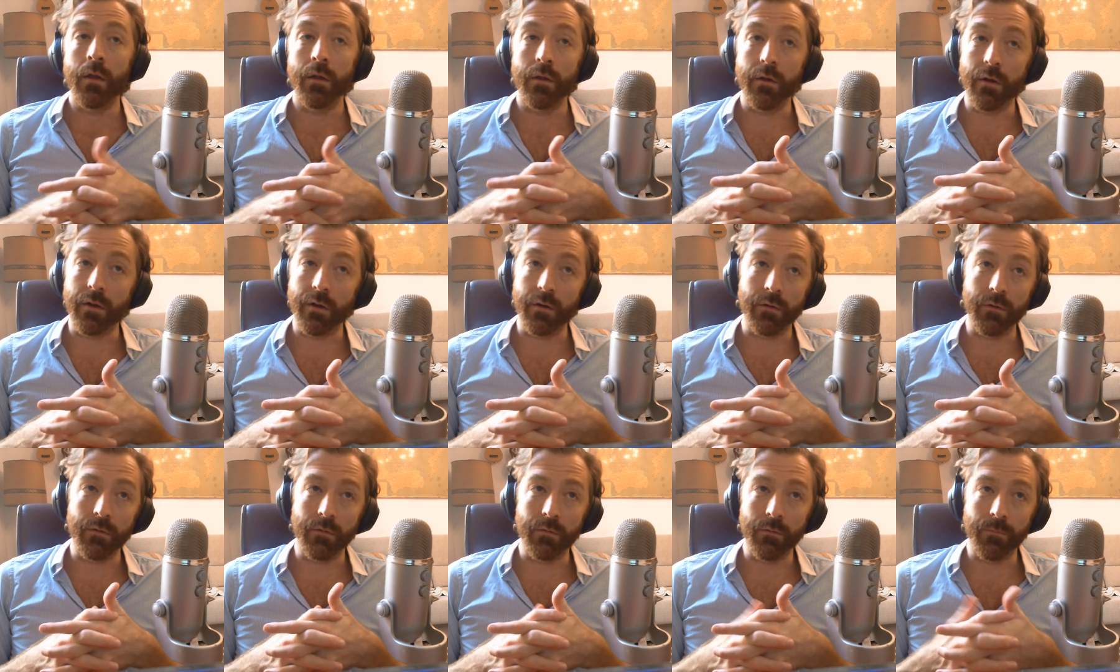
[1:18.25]
you
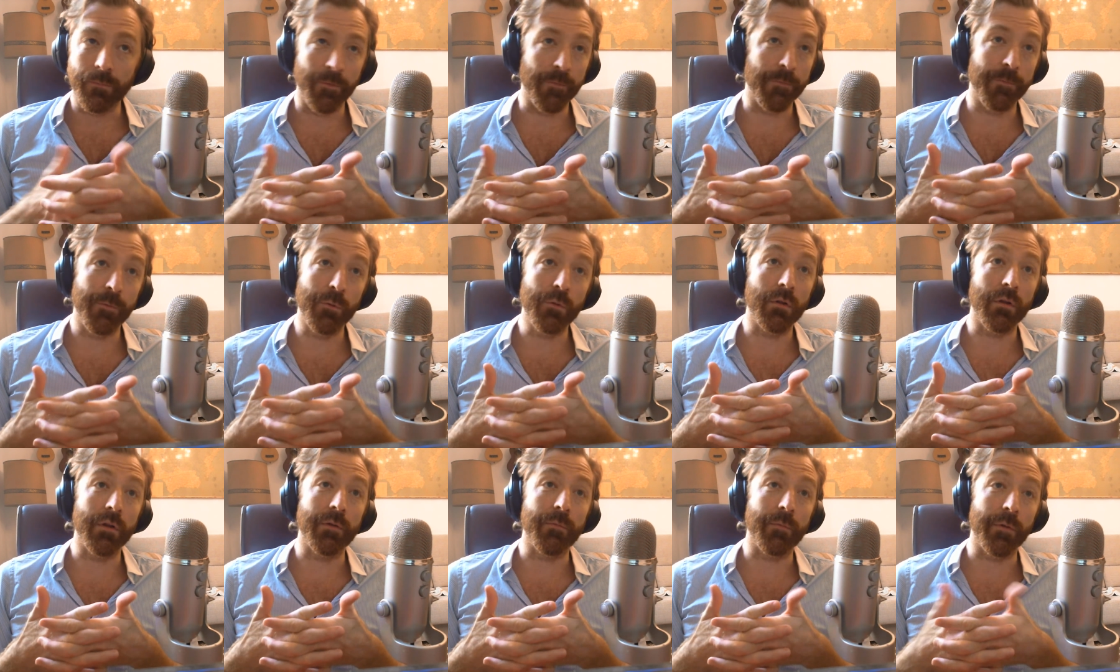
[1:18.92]
could, for food
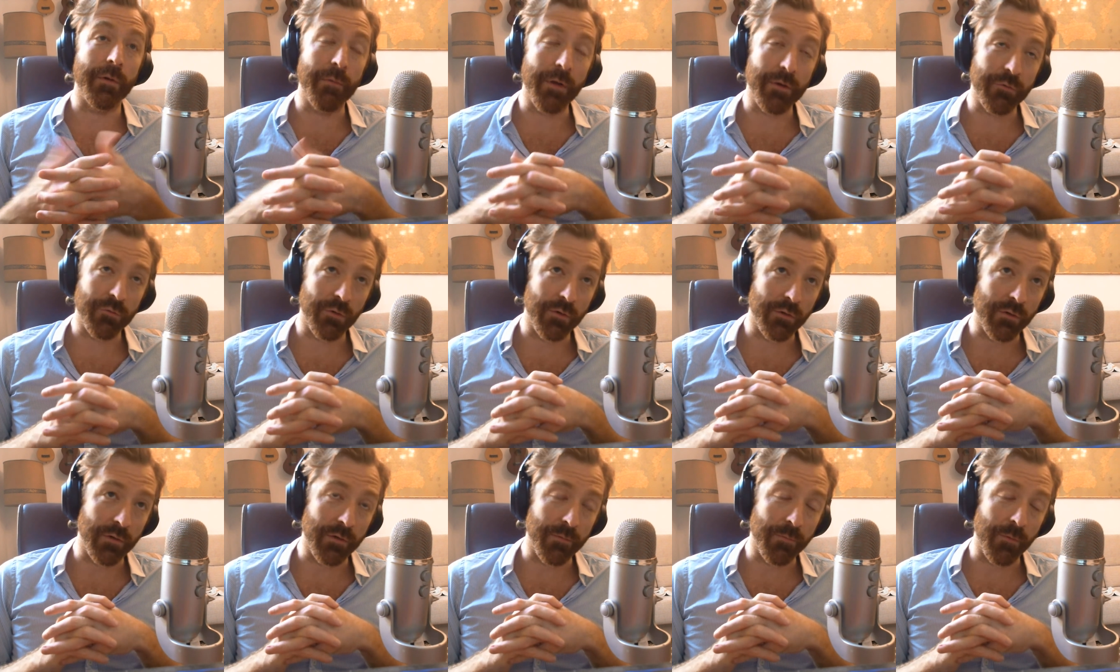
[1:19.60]
delivery,
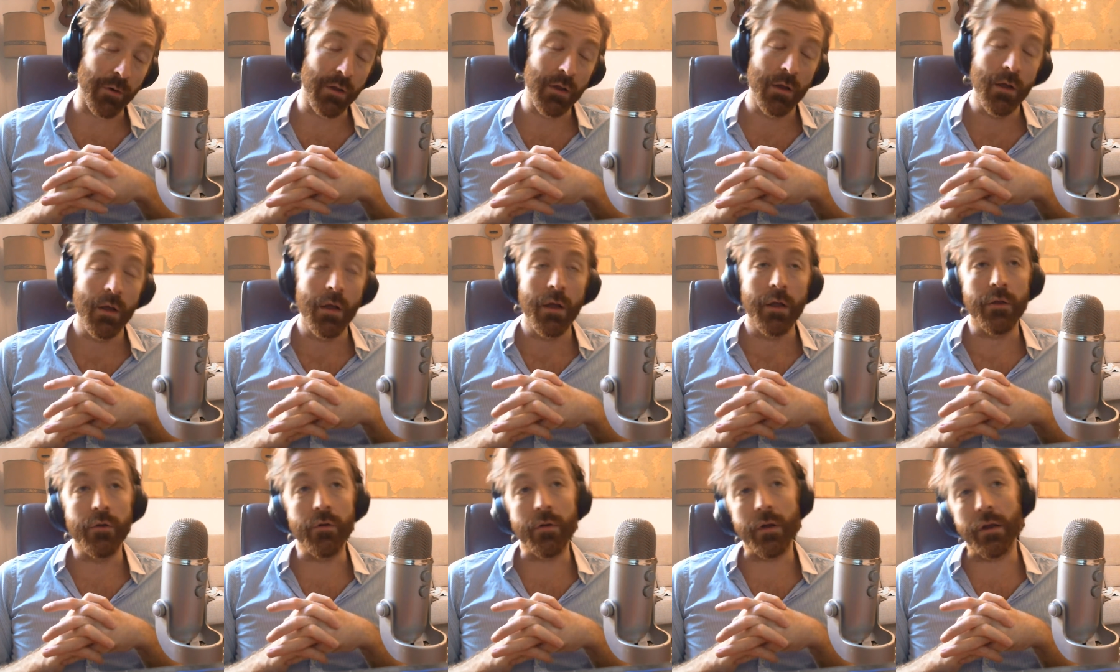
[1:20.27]
restaurant delivery,
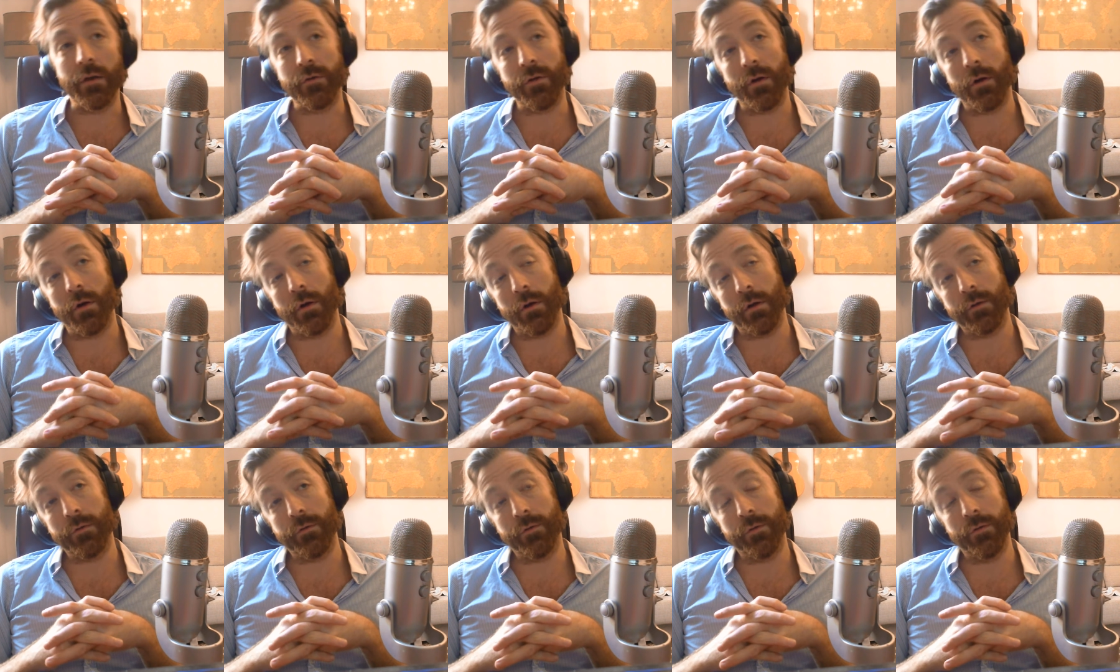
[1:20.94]
you can
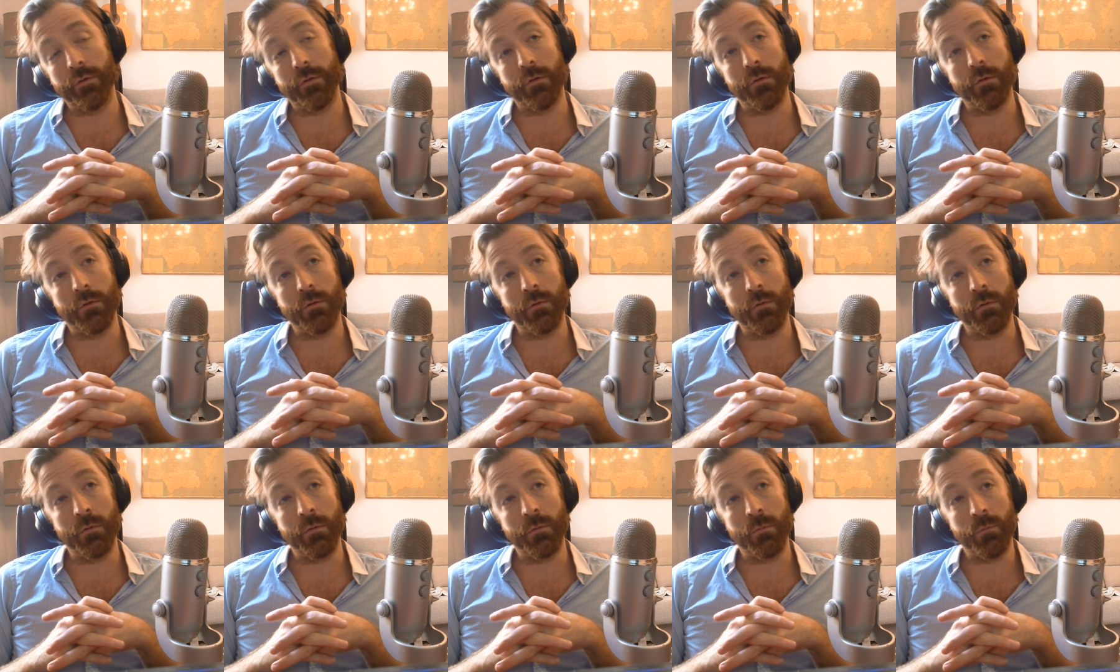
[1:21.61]
talk
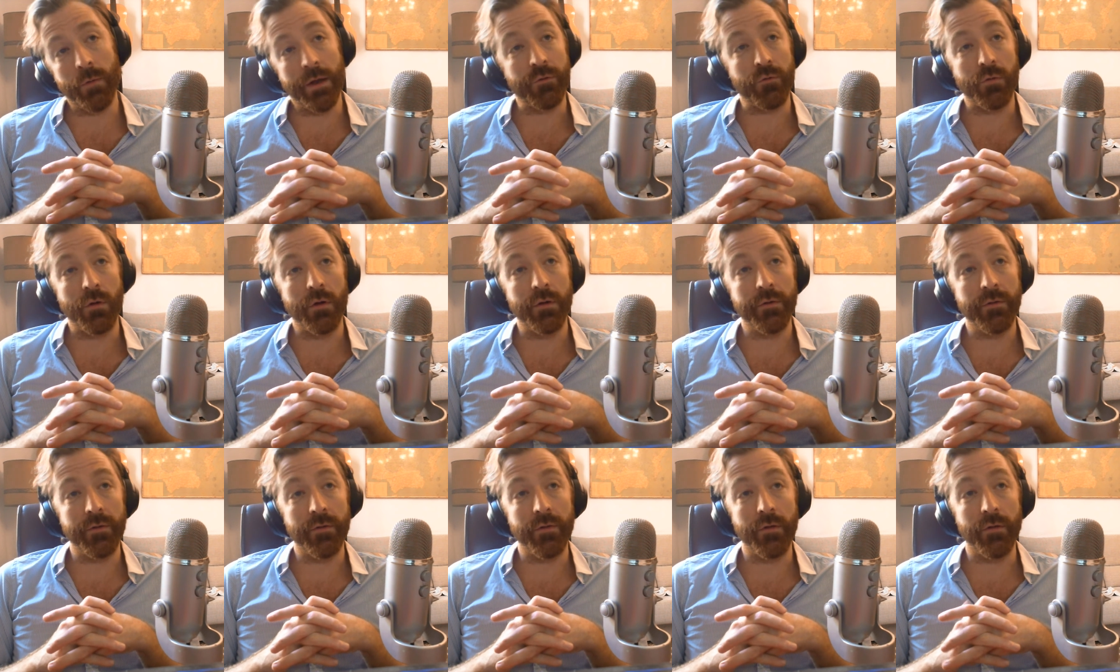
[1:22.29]
to
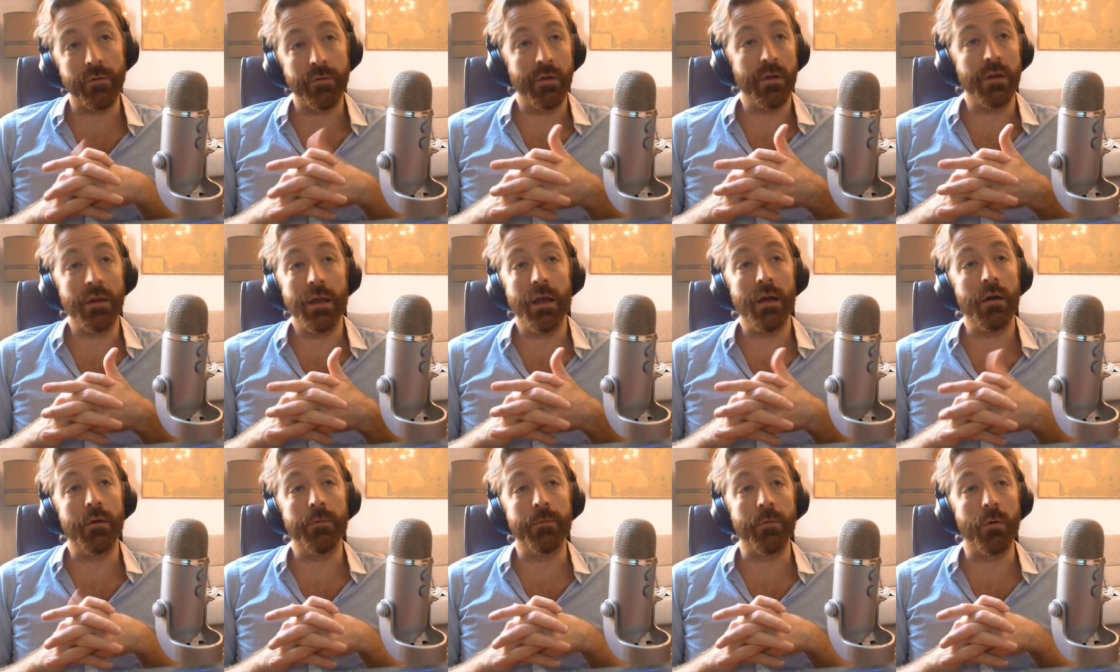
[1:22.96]
restaurants and they'll say,
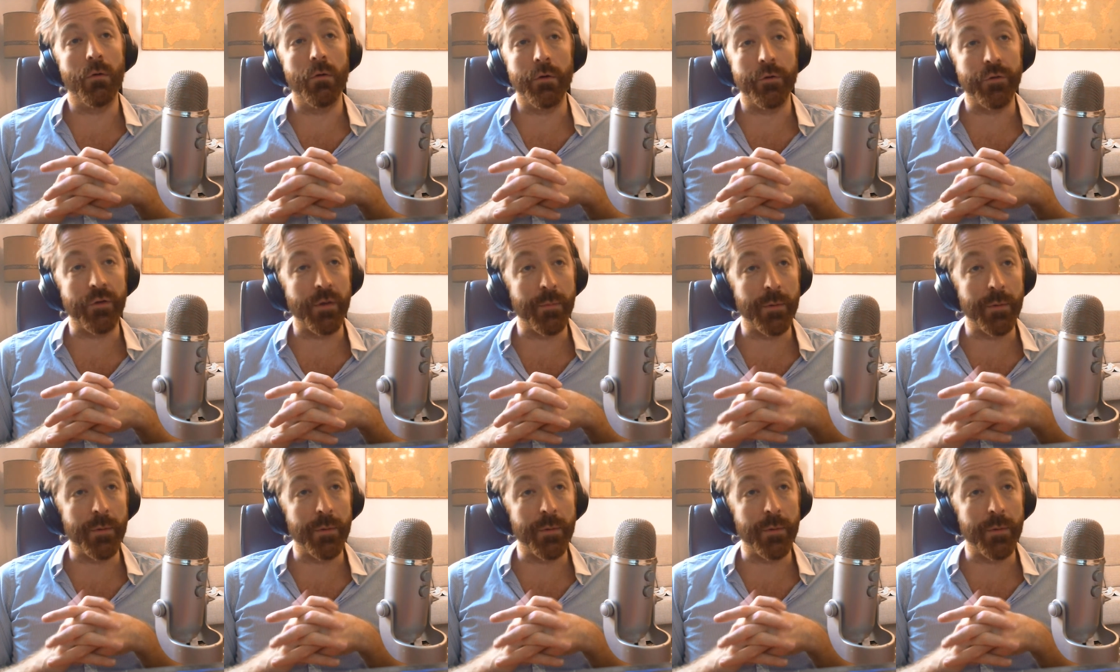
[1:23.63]
yeah, of course.